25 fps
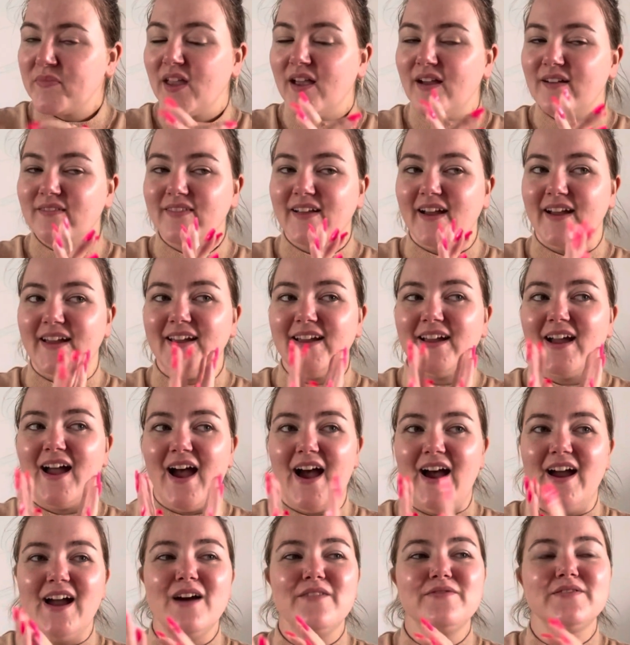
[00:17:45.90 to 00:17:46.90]
Like,
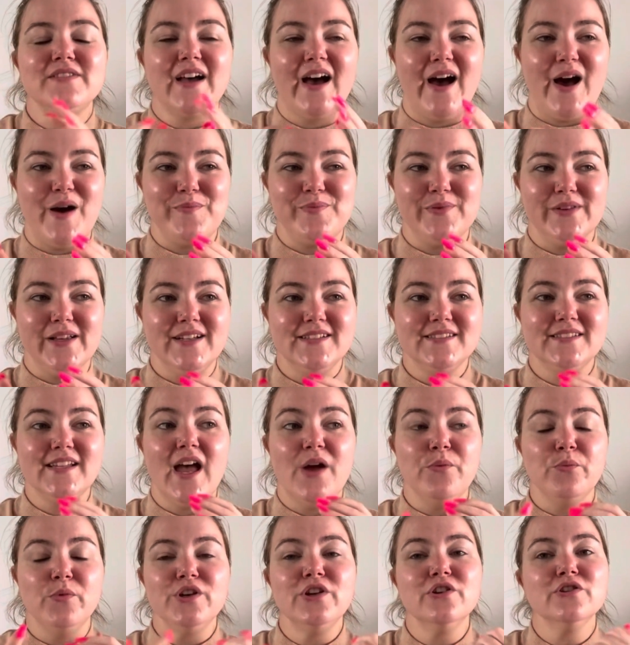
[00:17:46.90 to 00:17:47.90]
I have tablets,
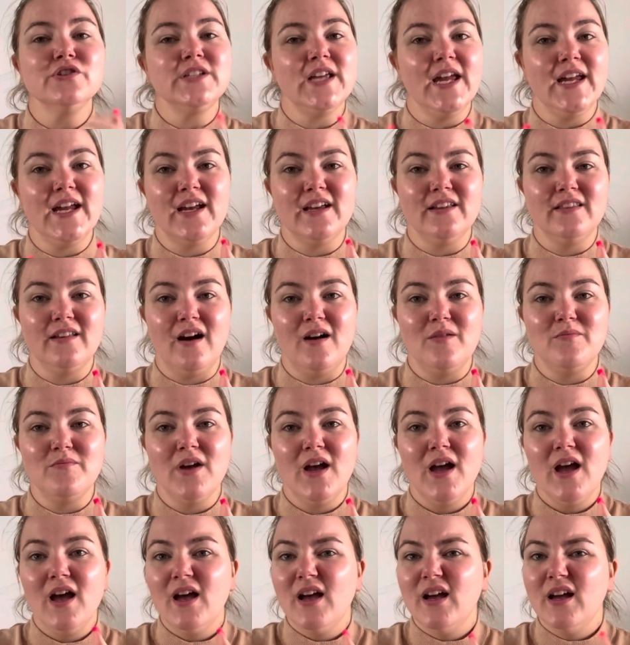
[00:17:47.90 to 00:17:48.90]
and when you're taking them,
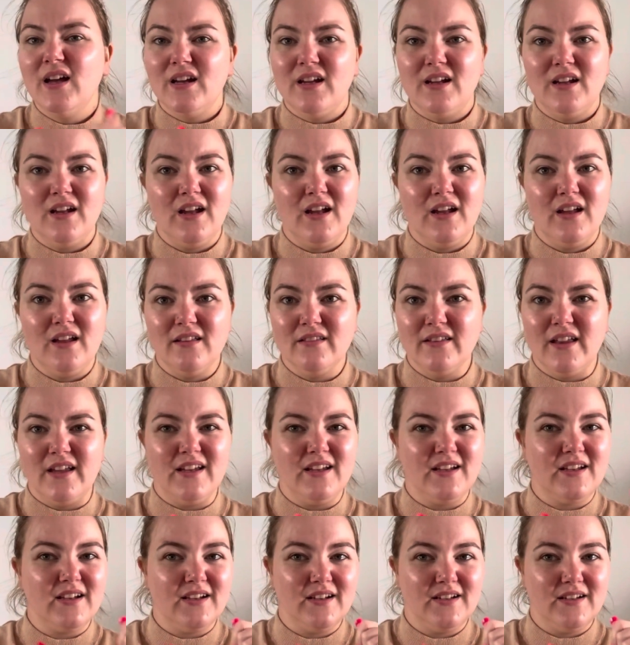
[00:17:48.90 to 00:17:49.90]

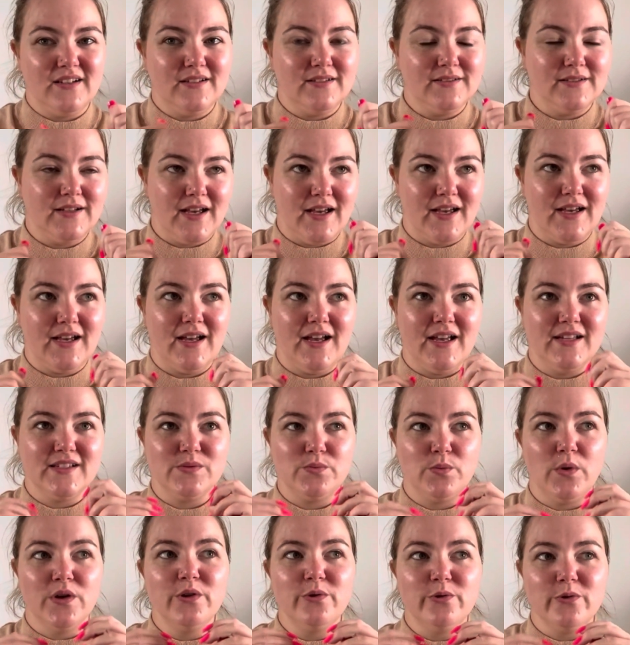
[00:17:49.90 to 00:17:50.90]
like, it's
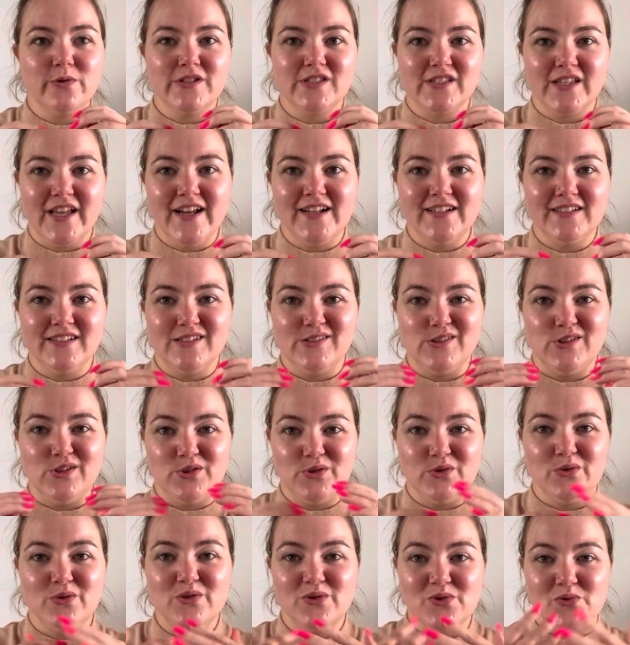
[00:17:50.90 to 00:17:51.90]
one of those things is you
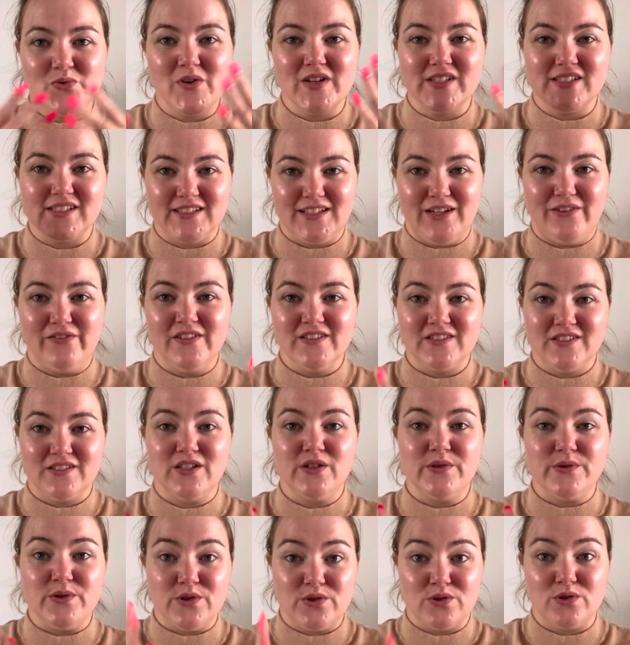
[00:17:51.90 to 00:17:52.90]
don't notice a difference
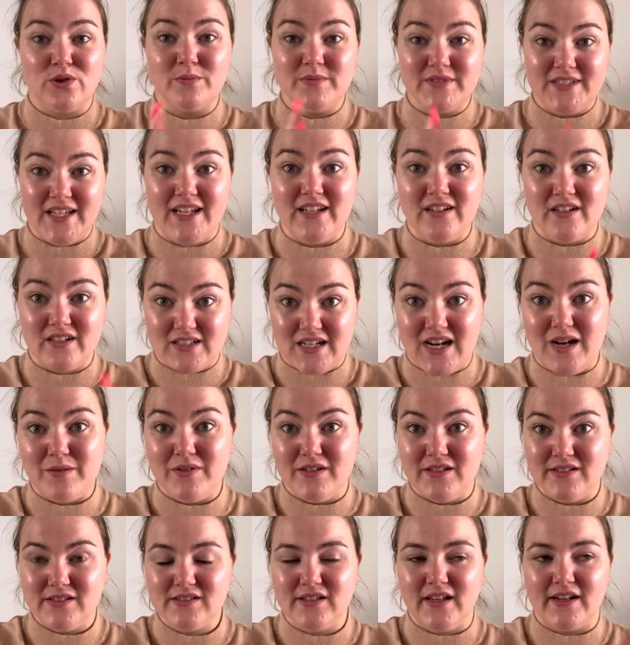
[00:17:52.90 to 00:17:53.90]
until you stop taking your
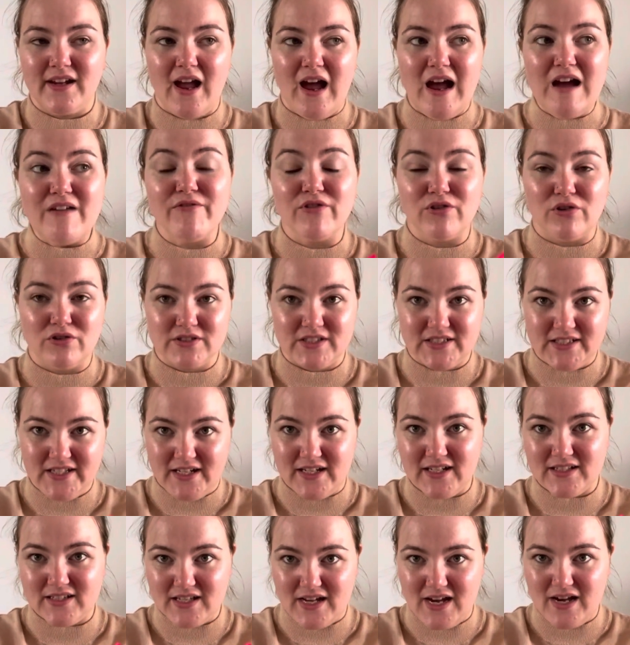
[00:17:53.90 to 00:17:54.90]
tablets. Like, I forgot to take
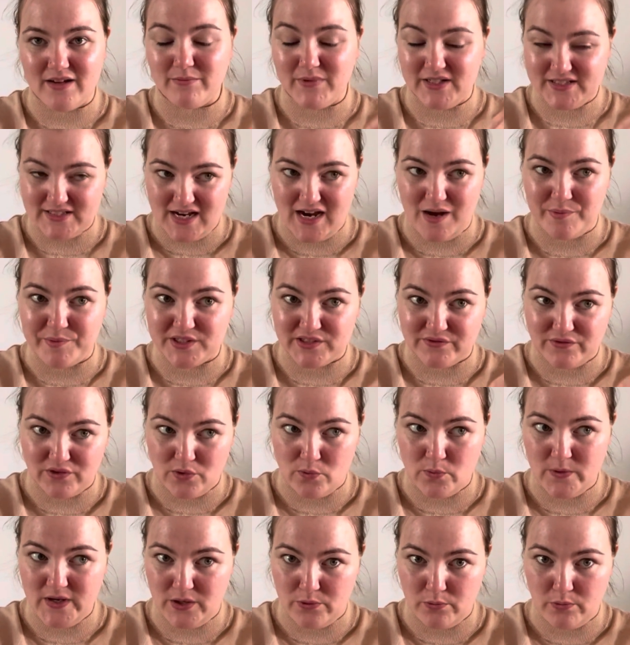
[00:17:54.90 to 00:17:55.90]
my tablets for a
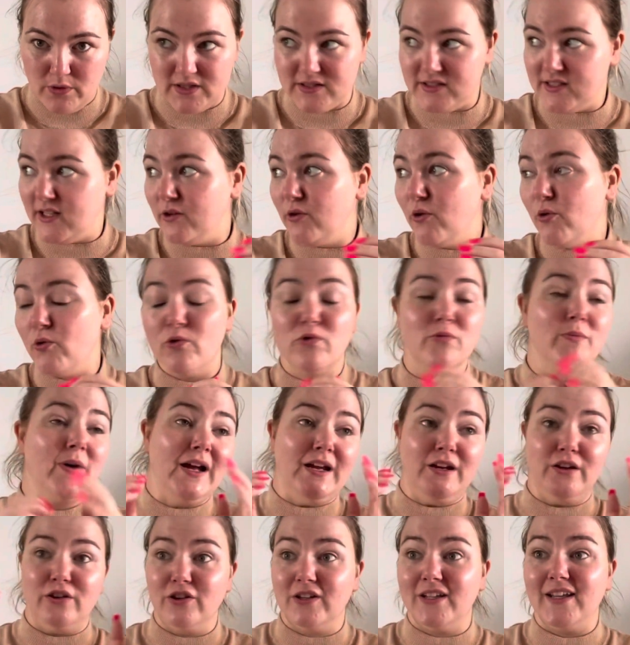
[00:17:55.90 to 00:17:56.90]
week once, and oh my
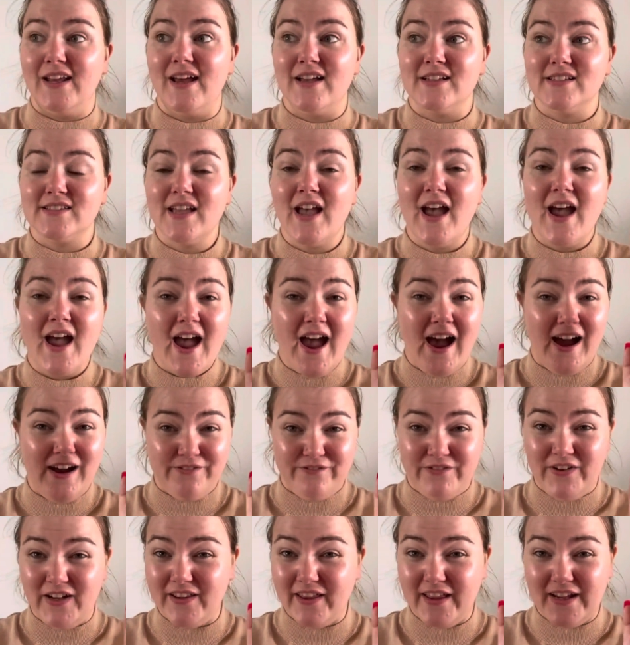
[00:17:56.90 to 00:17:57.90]
goodness, I
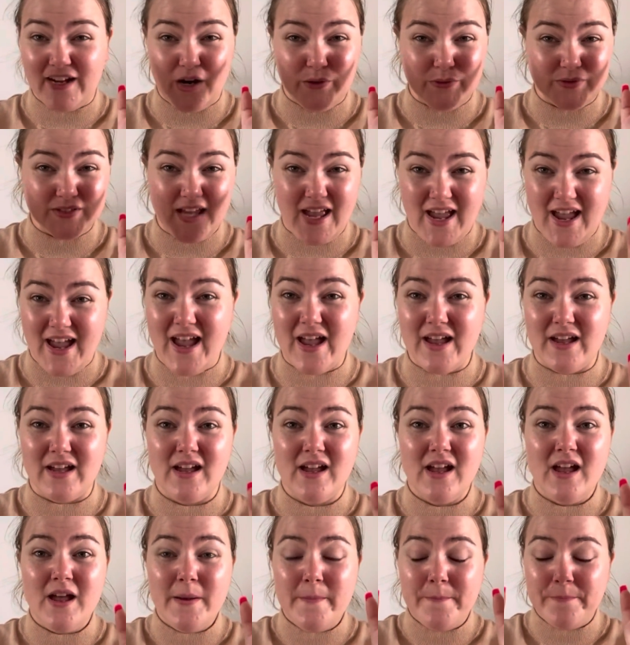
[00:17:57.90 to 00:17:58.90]
felt like I was hit
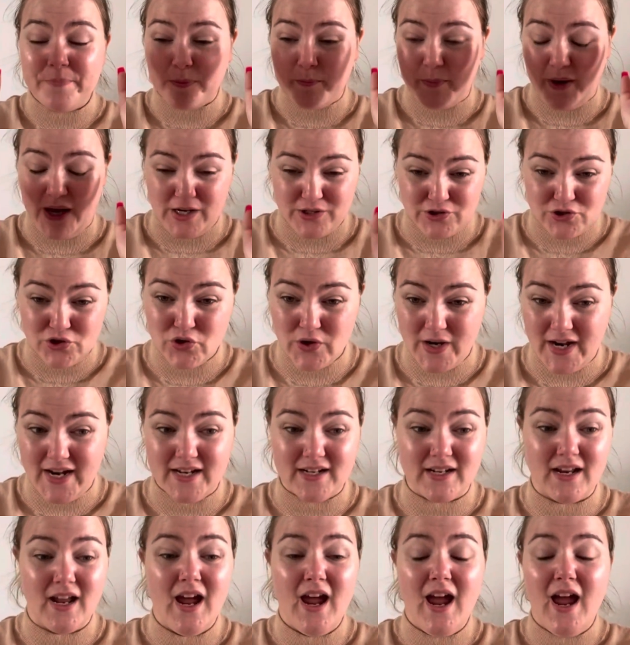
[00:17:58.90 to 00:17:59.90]
by a
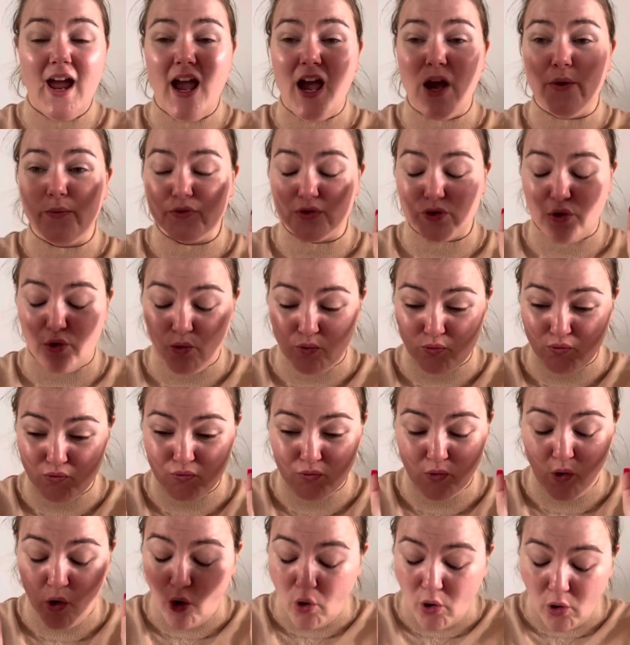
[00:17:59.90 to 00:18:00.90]
train. It was
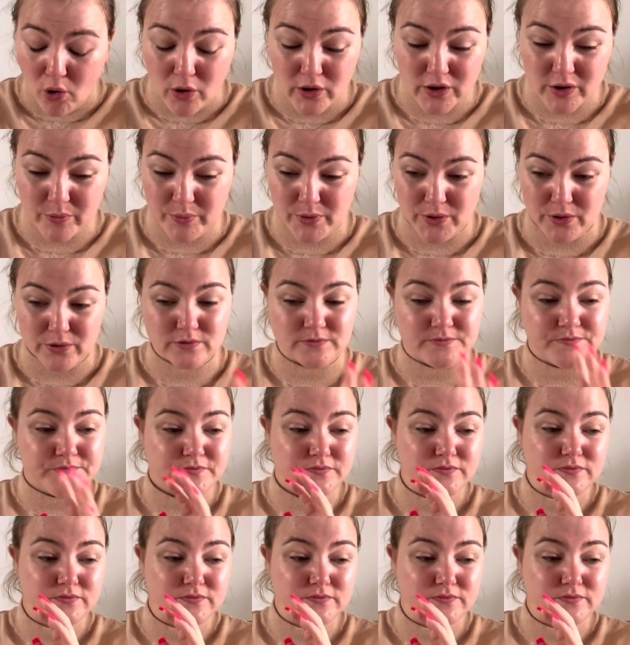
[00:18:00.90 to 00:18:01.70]
horrible.